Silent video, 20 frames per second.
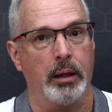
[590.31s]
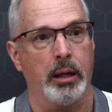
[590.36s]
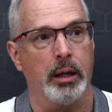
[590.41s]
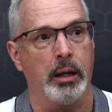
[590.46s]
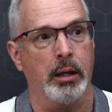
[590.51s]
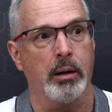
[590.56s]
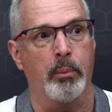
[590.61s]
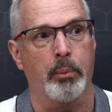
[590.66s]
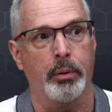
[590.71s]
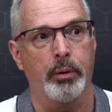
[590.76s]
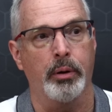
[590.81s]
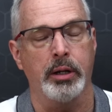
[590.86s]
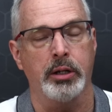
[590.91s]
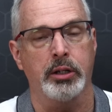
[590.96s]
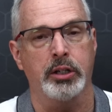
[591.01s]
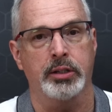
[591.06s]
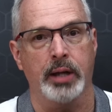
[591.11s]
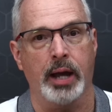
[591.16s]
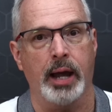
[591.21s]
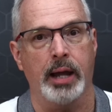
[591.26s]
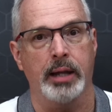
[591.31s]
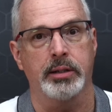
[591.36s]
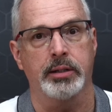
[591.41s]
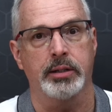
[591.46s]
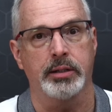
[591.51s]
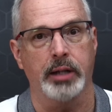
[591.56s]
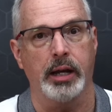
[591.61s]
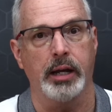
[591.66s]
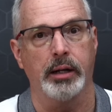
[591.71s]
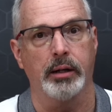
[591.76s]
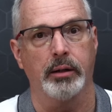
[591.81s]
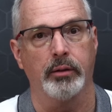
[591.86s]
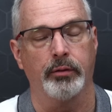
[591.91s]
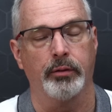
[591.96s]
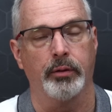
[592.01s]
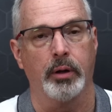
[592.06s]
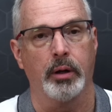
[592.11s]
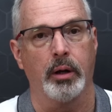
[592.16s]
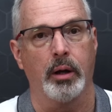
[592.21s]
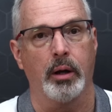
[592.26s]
in a pretty sad state of